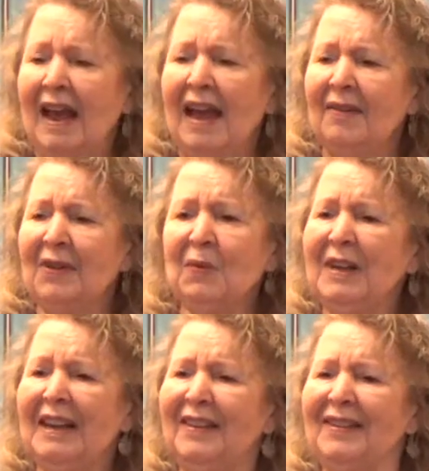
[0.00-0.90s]

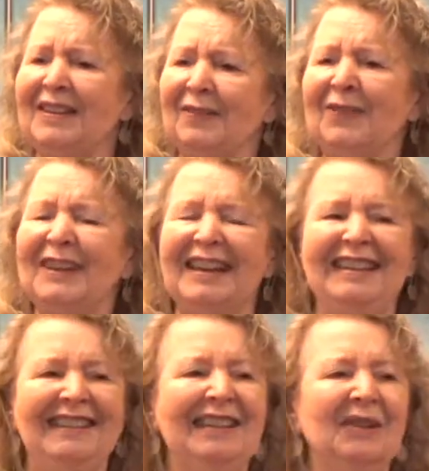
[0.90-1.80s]
Everyone has a different
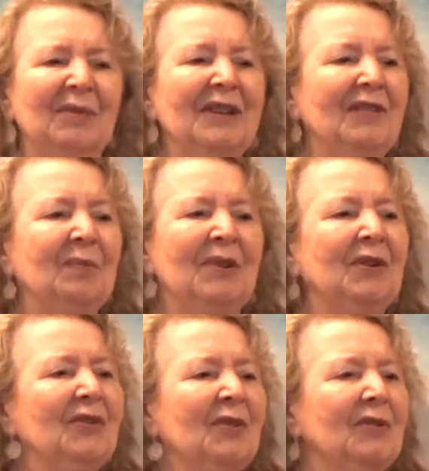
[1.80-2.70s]
idea of what
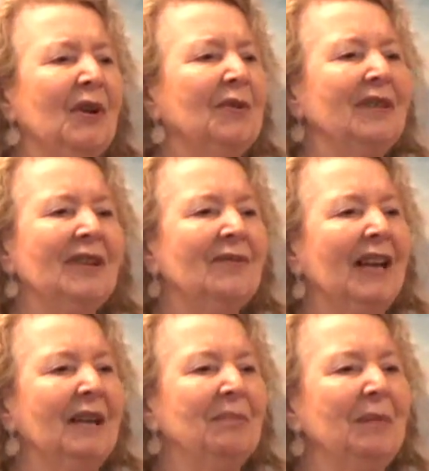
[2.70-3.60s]
spiritual growth and
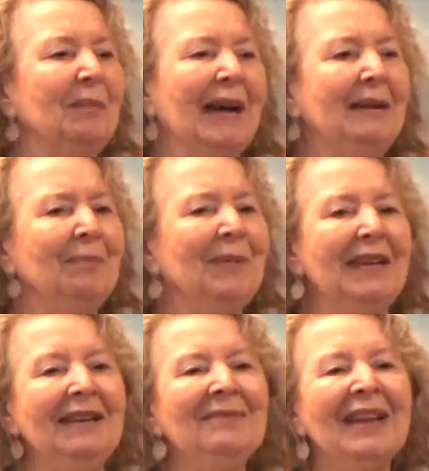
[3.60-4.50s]
development might
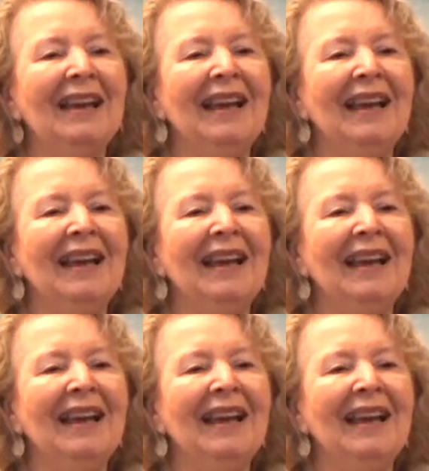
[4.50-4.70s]
be.